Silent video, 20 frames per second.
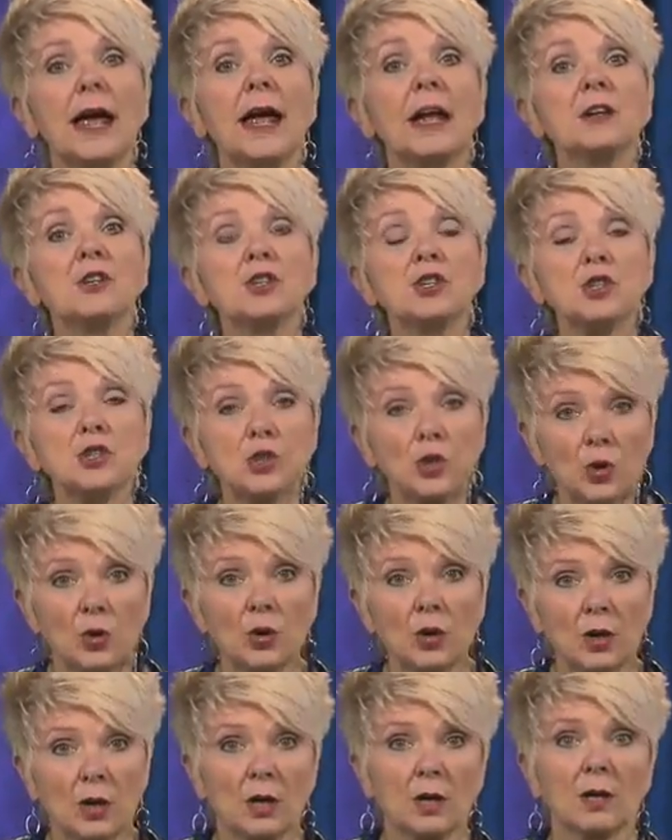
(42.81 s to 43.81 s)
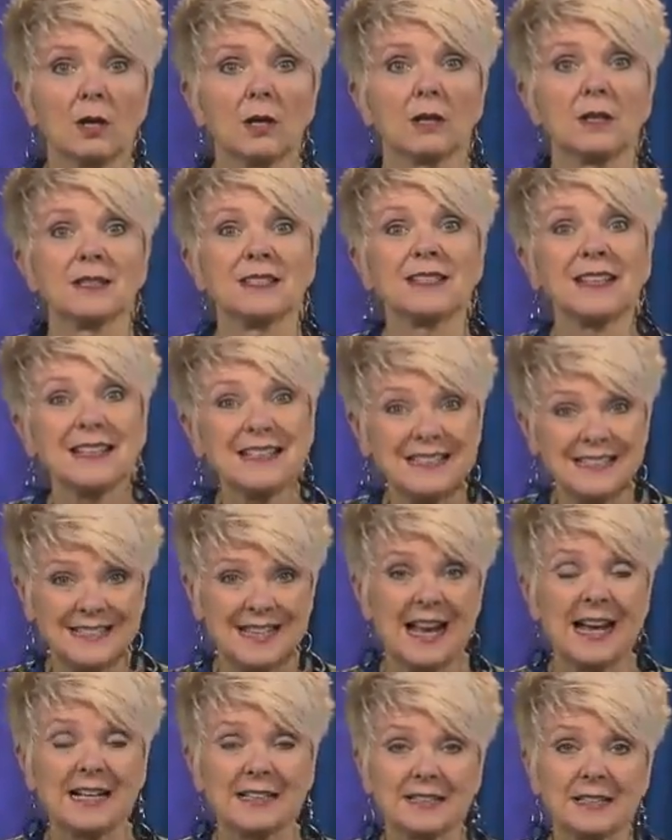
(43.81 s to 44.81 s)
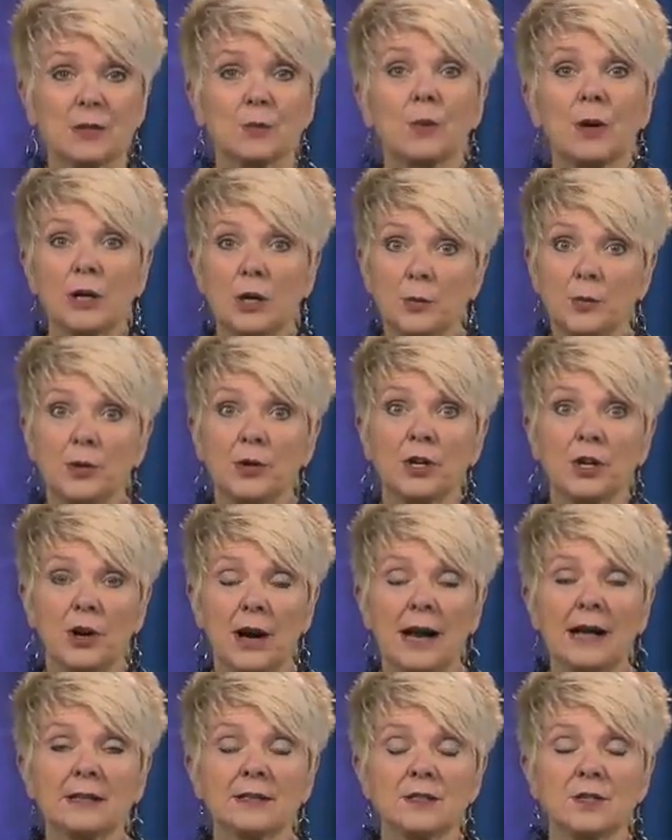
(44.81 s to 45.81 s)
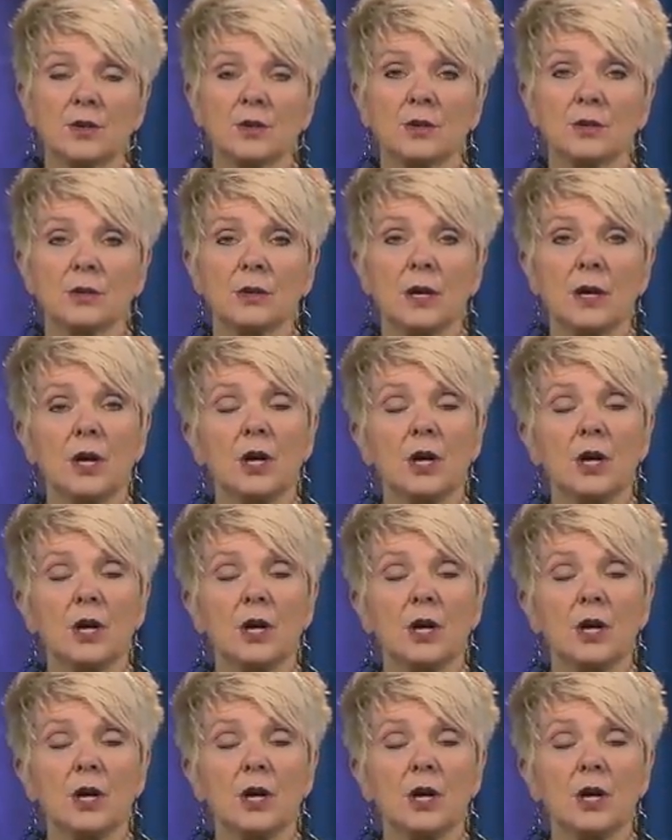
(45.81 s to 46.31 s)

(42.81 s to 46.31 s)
ensure success in what you put your hands to.